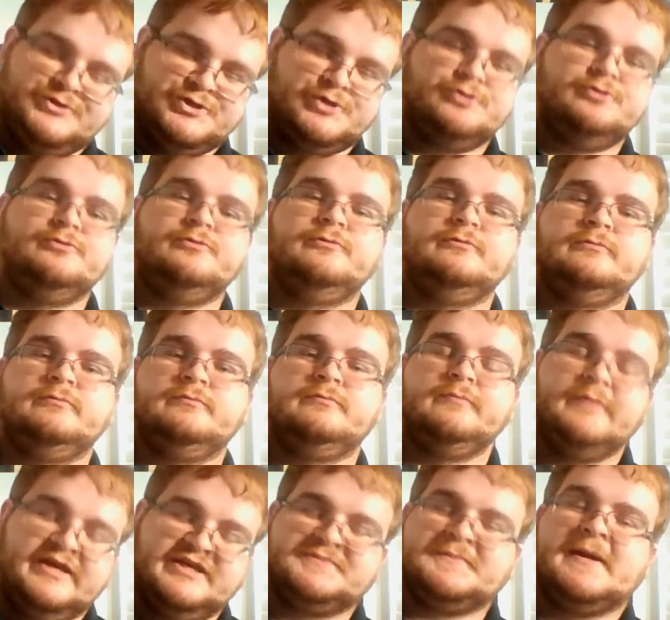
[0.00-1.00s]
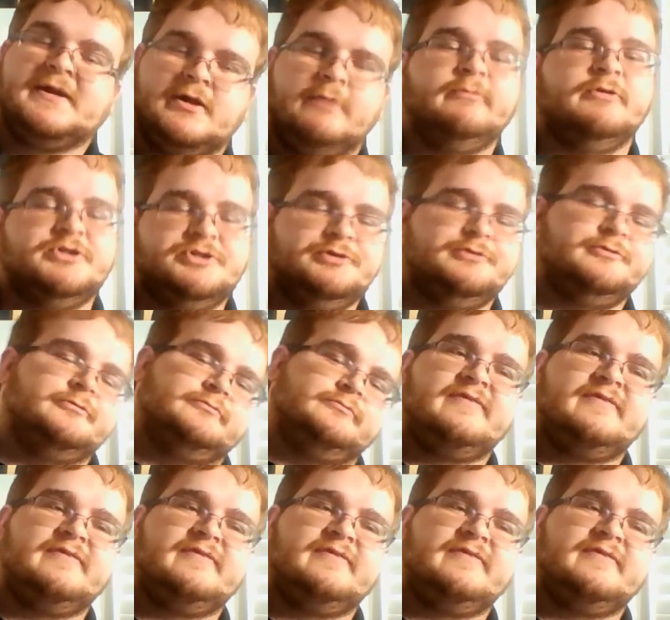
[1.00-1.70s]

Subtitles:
2 is my number 2.